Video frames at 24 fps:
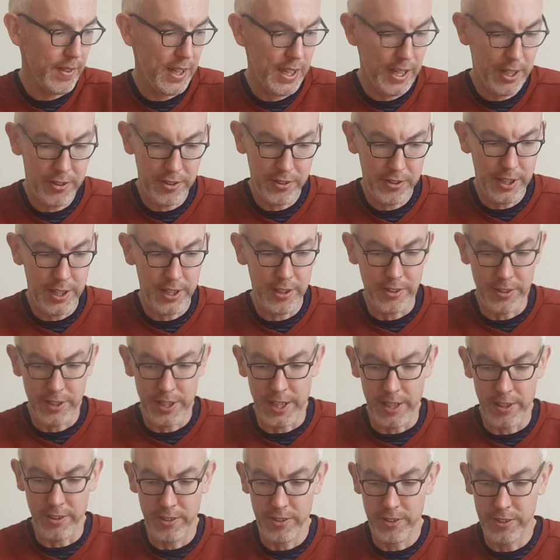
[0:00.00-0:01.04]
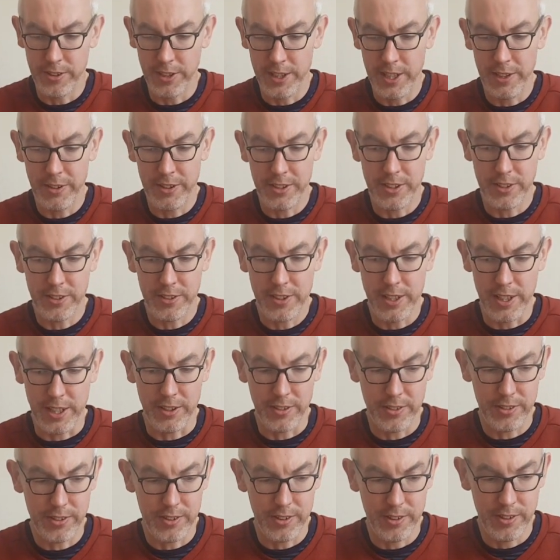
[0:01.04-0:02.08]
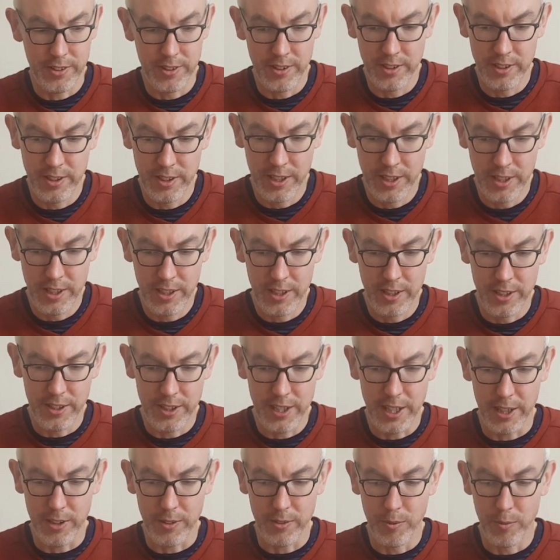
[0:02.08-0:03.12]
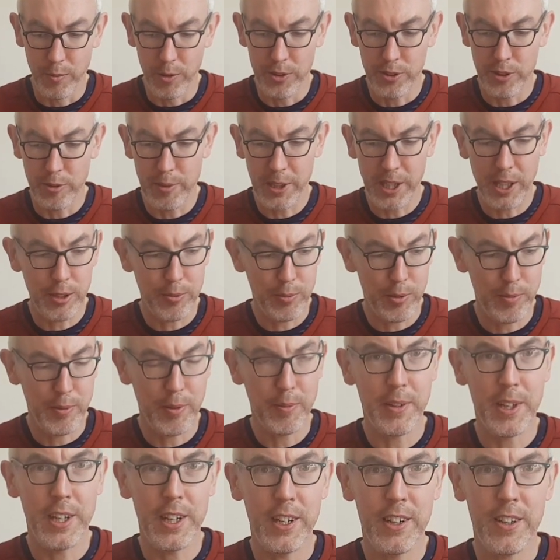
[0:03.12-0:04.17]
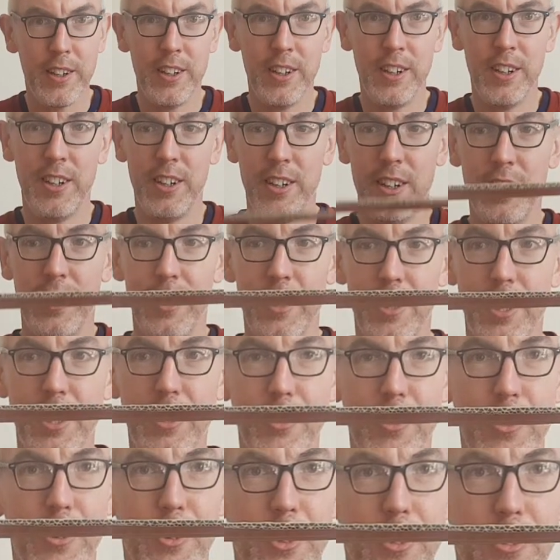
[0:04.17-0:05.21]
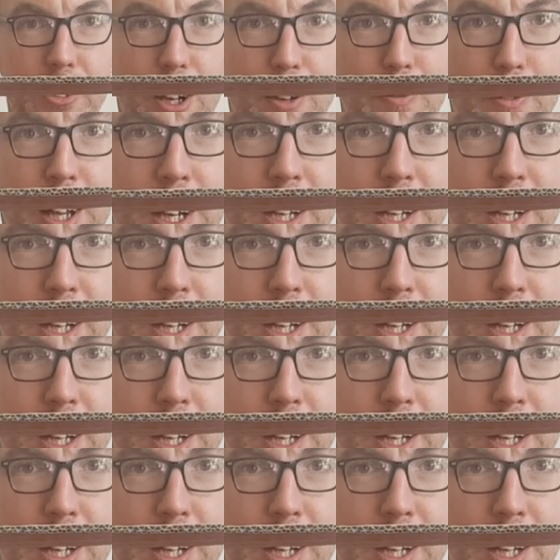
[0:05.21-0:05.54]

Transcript: how does that look now? So now it does this. Now, what's the biggest problem there? These are not the same